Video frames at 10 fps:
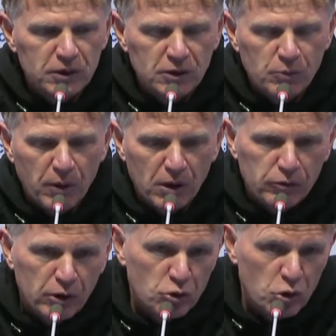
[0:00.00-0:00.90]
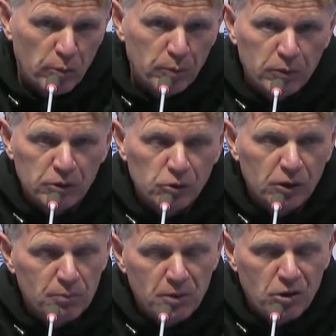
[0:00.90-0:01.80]
It's part of our job. You
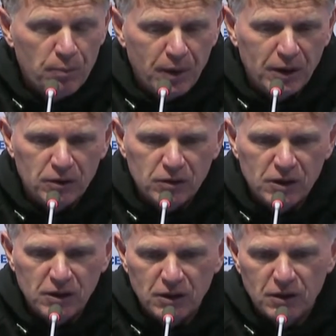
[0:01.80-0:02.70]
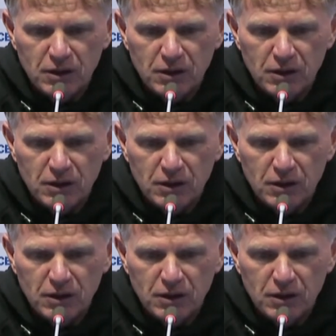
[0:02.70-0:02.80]
can miss a penalty.